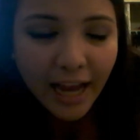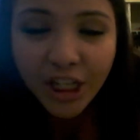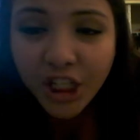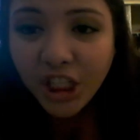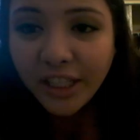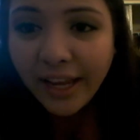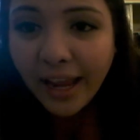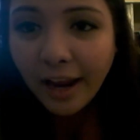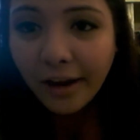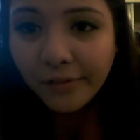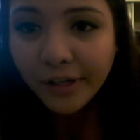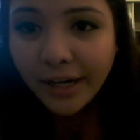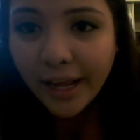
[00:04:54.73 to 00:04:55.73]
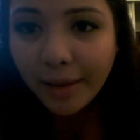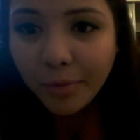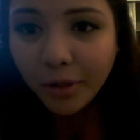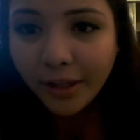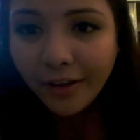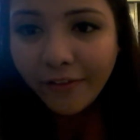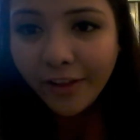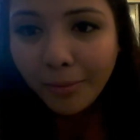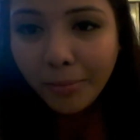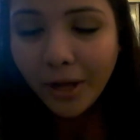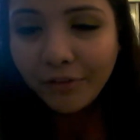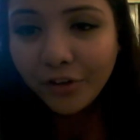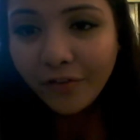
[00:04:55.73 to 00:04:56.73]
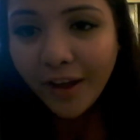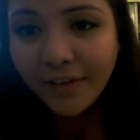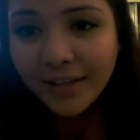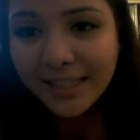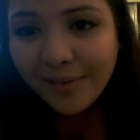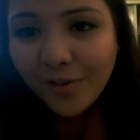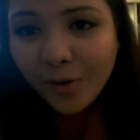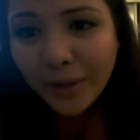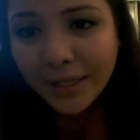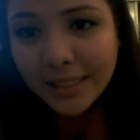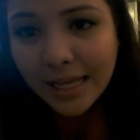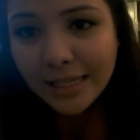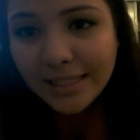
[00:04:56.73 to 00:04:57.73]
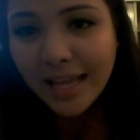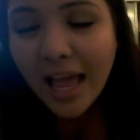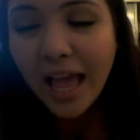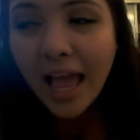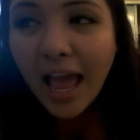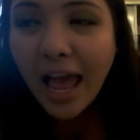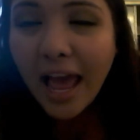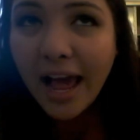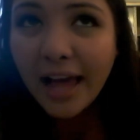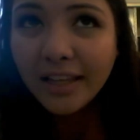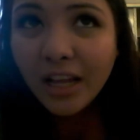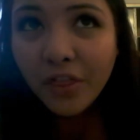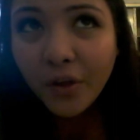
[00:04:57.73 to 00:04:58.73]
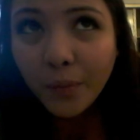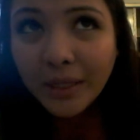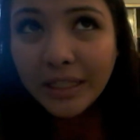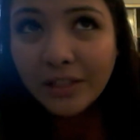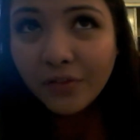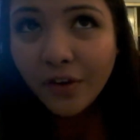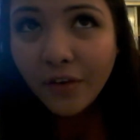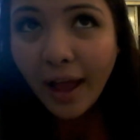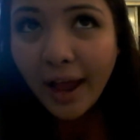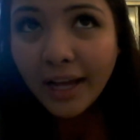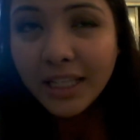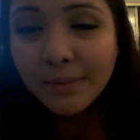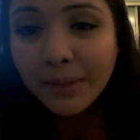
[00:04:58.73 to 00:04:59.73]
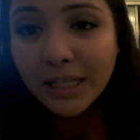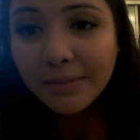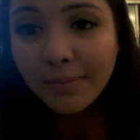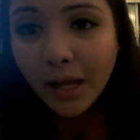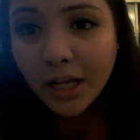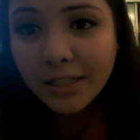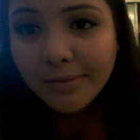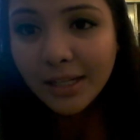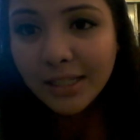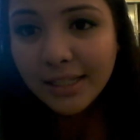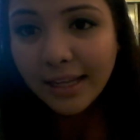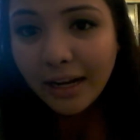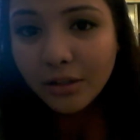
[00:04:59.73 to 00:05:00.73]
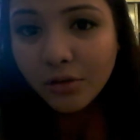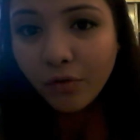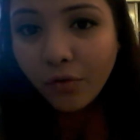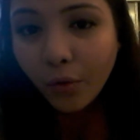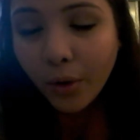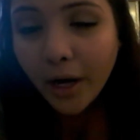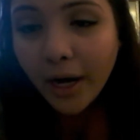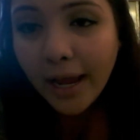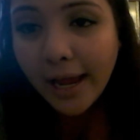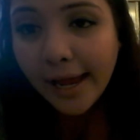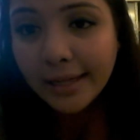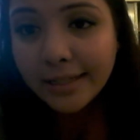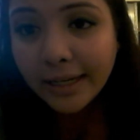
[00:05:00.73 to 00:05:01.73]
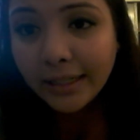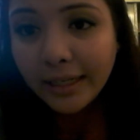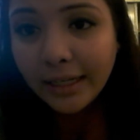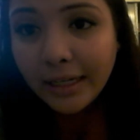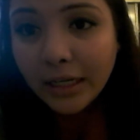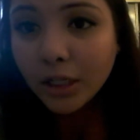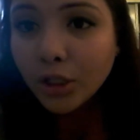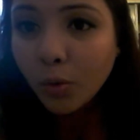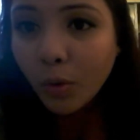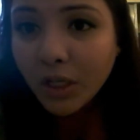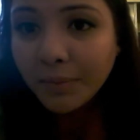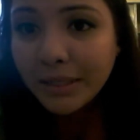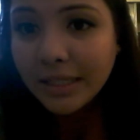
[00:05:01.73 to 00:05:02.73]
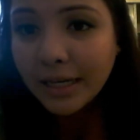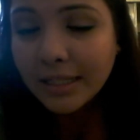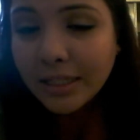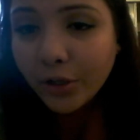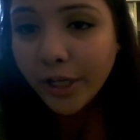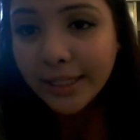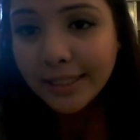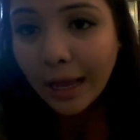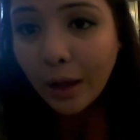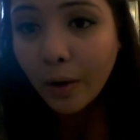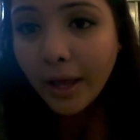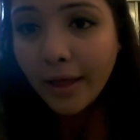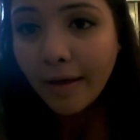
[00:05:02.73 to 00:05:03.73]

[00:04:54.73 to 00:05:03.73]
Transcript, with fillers: actually every day I'm only available after 5 except for Wednesdays. And the reason for that is because my husband doesn't get out till 4 and I need to watch my son until he gets out